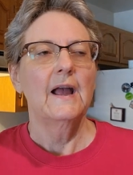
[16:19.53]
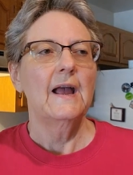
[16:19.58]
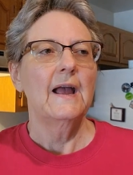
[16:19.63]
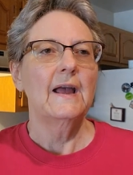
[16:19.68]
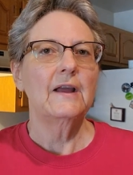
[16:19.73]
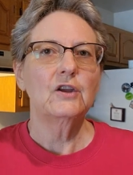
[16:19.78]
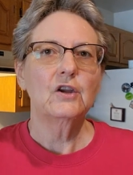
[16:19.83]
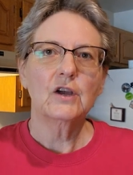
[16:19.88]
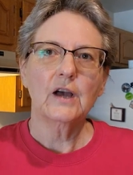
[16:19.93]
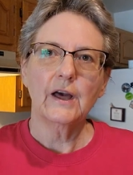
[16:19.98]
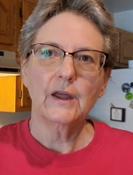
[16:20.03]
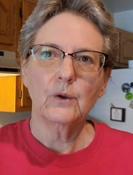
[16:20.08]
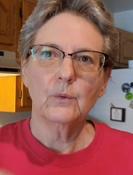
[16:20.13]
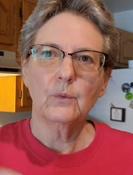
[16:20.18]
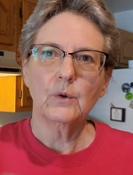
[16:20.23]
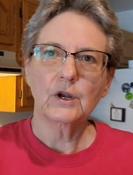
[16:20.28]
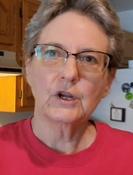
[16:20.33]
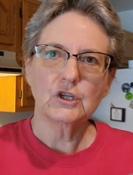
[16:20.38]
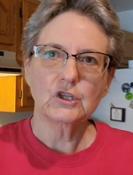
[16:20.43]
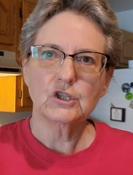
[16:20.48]
And you kind of
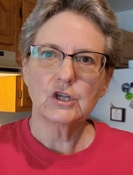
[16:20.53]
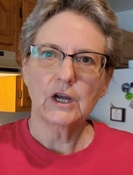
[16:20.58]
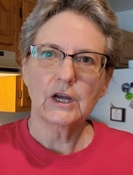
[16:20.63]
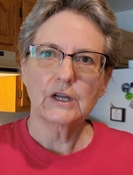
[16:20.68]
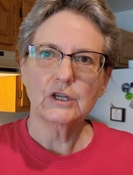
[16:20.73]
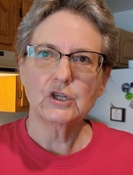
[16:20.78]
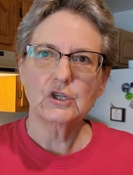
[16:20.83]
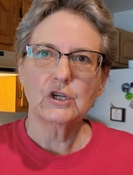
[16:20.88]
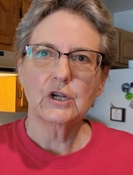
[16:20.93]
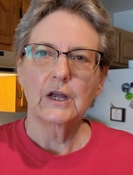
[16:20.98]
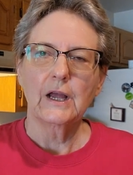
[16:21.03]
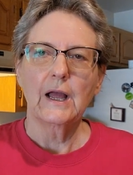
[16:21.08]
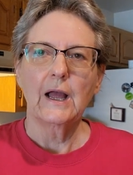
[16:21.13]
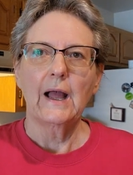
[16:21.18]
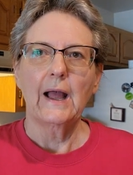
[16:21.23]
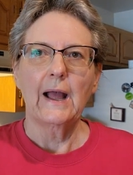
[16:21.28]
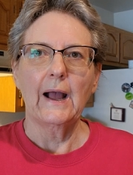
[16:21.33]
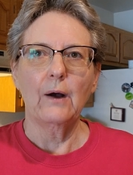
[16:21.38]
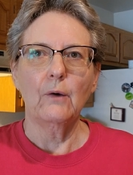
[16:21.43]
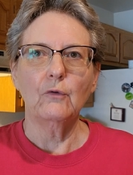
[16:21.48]
want to judge
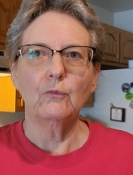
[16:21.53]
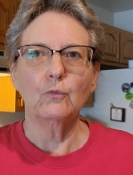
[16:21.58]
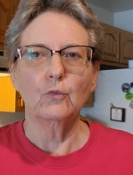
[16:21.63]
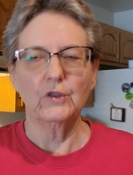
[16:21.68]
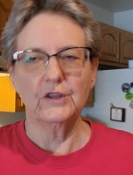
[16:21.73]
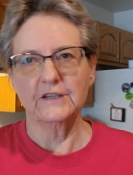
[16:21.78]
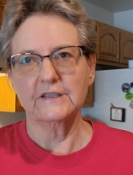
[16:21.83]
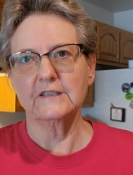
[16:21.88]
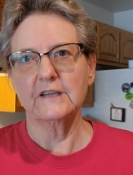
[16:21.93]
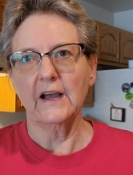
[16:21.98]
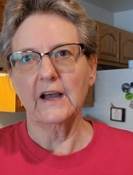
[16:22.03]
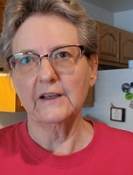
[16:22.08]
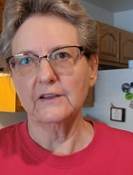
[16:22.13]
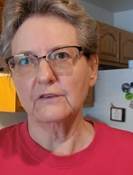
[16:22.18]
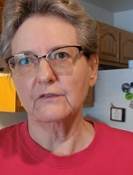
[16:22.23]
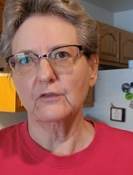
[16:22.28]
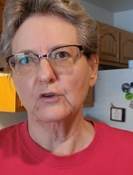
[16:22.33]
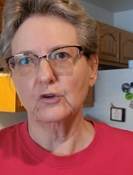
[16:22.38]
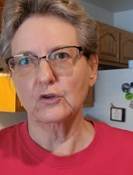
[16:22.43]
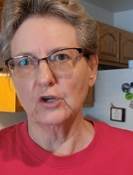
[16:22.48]
how with the size
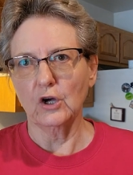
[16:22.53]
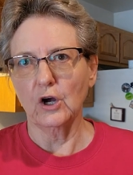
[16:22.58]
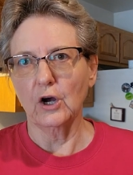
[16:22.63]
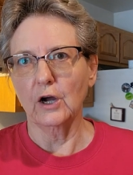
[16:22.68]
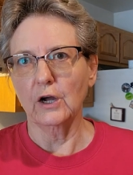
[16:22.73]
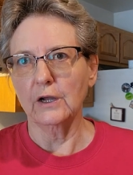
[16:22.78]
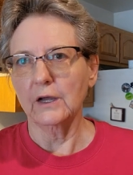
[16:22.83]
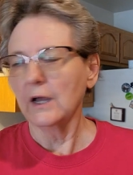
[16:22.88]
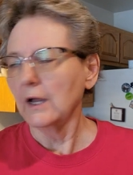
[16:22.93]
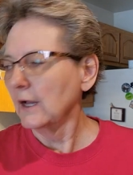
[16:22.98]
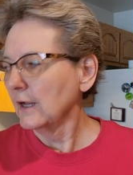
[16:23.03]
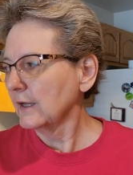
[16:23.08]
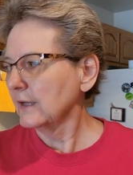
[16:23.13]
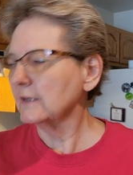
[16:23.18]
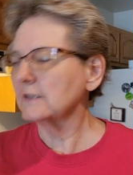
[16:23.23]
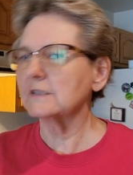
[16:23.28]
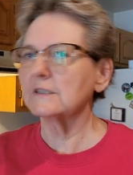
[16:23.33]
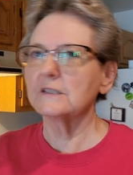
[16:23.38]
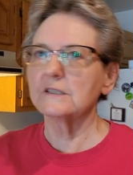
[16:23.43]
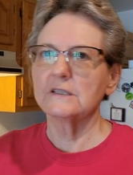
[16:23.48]
of your dog
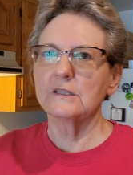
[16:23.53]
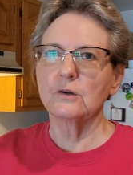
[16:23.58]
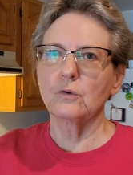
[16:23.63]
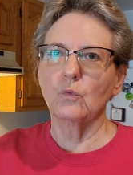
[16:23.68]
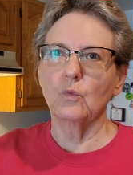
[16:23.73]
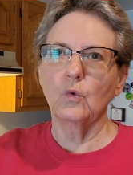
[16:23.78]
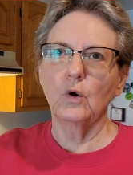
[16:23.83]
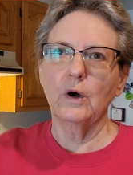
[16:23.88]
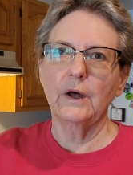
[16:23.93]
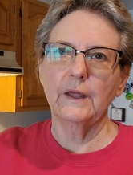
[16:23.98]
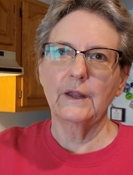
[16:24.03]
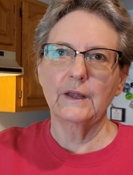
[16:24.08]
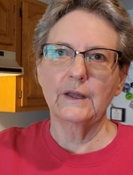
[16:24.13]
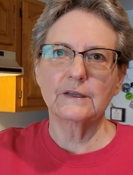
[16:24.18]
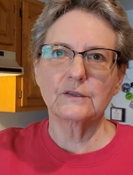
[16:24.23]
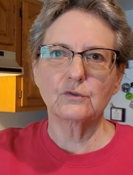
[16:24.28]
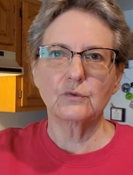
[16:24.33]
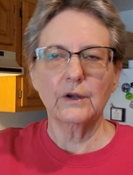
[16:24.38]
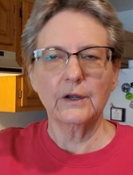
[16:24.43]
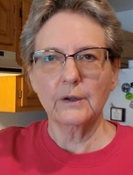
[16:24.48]
because what
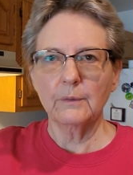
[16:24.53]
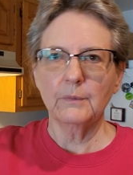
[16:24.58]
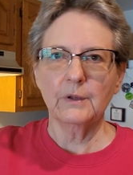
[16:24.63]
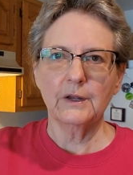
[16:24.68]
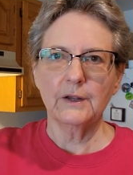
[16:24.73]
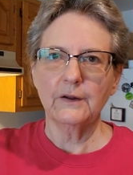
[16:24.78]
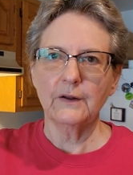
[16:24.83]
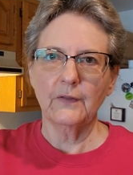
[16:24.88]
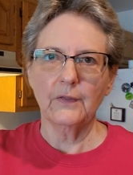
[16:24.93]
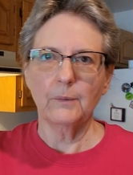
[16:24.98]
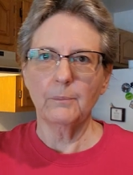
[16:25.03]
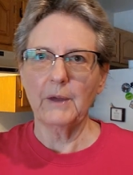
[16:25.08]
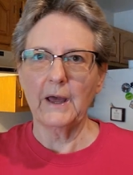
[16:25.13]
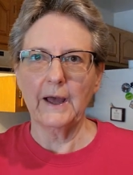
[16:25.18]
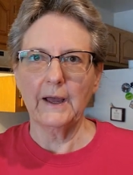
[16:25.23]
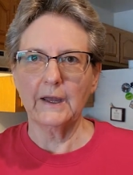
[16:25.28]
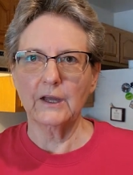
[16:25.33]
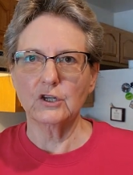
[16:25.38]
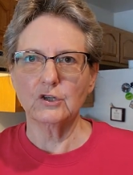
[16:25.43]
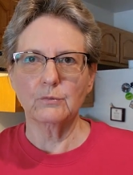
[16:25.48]
is recommended on the
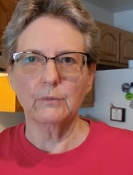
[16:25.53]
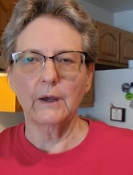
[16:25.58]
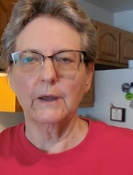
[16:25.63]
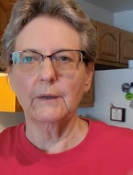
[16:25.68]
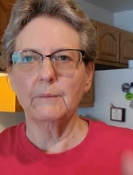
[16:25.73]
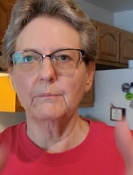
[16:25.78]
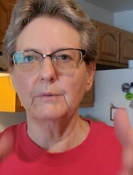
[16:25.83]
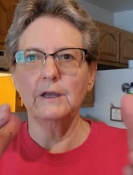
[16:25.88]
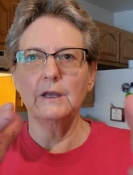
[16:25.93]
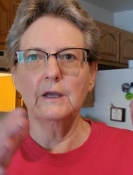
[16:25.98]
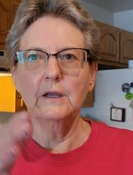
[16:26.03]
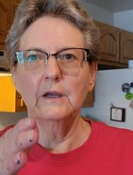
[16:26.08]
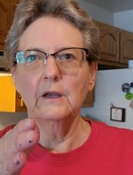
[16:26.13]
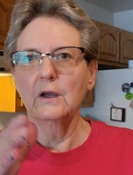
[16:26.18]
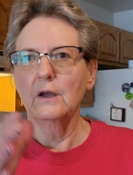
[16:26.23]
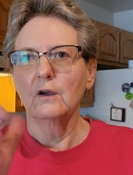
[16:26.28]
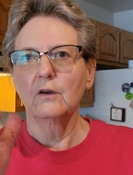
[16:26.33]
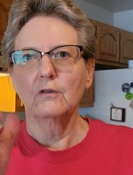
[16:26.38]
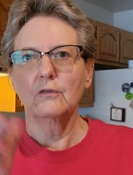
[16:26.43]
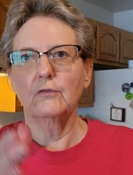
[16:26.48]
package might be
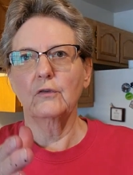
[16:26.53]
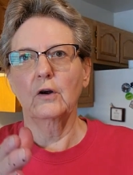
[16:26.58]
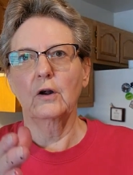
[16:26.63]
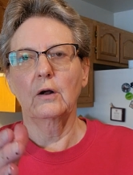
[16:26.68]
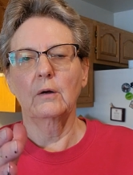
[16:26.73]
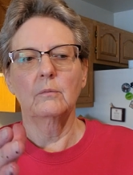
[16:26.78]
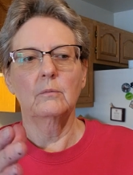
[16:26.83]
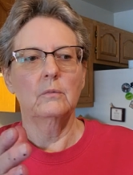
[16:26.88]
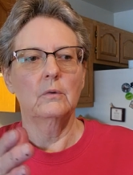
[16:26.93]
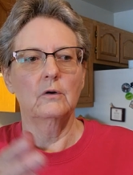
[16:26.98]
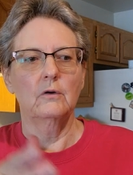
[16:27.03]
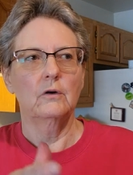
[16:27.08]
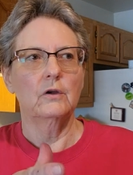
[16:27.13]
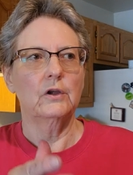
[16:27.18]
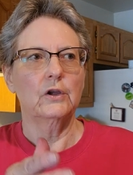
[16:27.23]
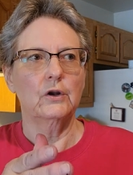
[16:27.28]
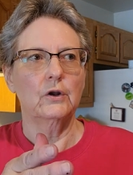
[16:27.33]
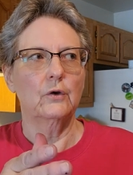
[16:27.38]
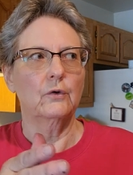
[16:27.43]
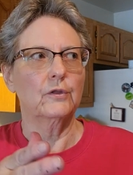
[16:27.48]
from
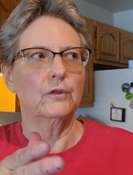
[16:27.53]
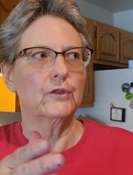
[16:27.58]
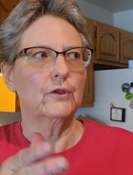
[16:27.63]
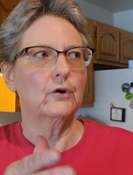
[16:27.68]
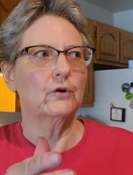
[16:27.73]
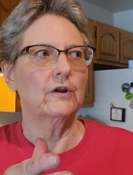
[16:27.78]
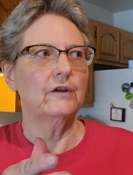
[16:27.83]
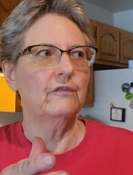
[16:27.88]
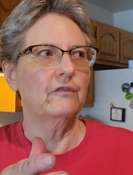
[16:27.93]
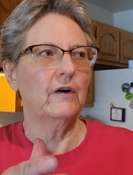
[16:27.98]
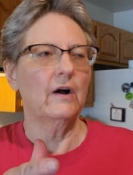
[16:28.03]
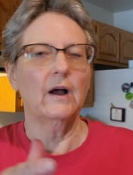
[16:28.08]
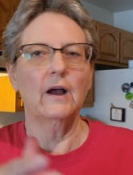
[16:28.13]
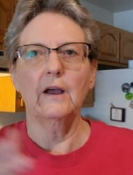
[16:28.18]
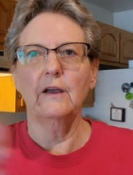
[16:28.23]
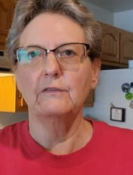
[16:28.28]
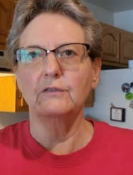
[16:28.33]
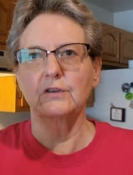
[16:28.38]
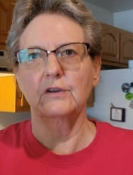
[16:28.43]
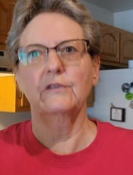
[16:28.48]
you know
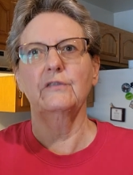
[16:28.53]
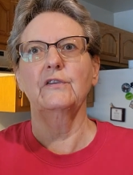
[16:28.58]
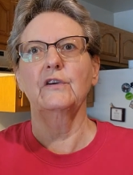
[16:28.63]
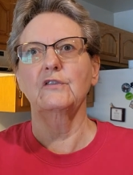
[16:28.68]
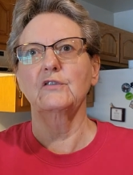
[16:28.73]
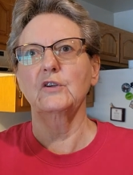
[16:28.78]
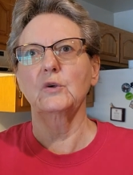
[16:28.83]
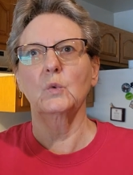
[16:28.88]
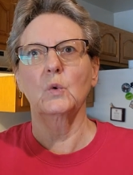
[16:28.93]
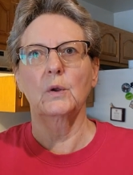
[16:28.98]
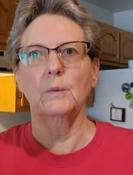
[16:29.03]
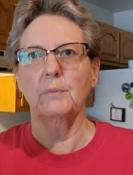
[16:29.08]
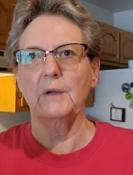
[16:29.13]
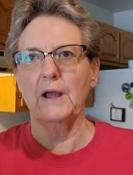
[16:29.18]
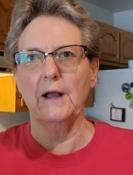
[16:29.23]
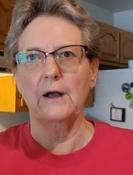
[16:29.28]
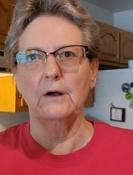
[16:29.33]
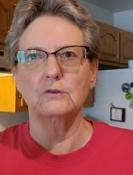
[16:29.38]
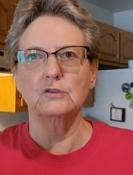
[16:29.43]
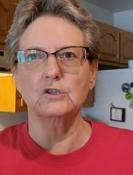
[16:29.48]
35 to 51
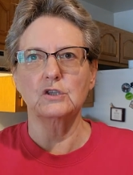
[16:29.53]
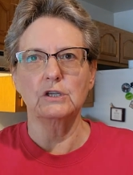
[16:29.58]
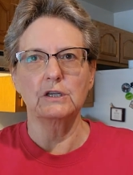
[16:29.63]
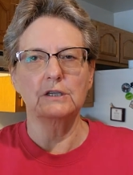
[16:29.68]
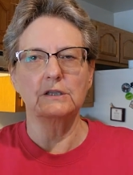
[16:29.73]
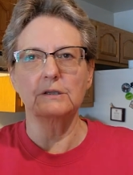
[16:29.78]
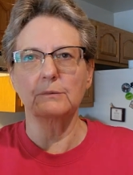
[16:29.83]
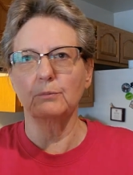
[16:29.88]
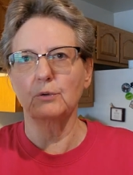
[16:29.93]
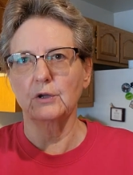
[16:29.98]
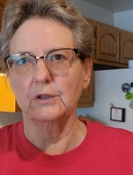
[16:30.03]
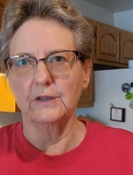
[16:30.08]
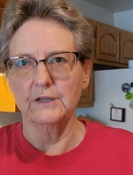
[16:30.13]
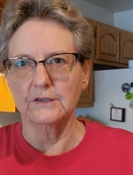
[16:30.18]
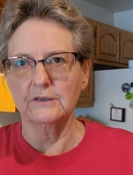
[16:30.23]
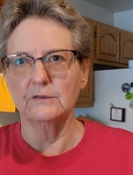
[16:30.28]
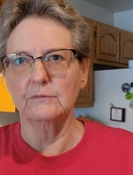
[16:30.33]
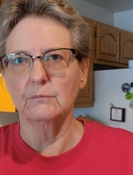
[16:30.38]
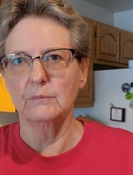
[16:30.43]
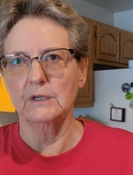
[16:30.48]
pounds you need to put
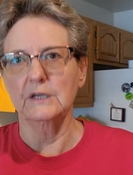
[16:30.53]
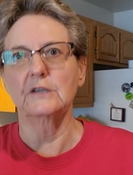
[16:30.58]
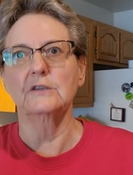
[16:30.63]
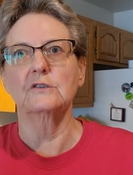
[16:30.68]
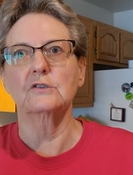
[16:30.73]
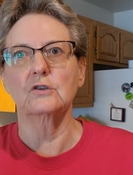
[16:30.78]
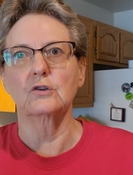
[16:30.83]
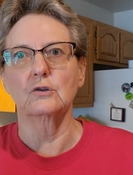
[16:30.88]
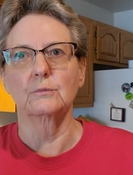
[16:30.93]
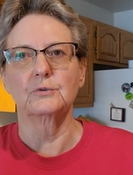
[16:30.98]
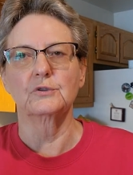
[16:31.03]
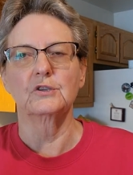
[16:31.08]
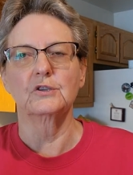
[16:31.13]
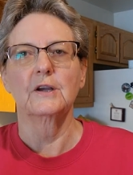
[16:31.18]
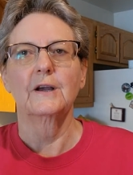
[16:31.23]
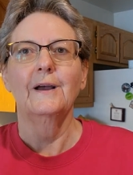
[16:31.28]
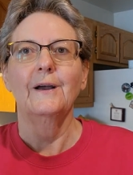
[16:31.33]
this many scoops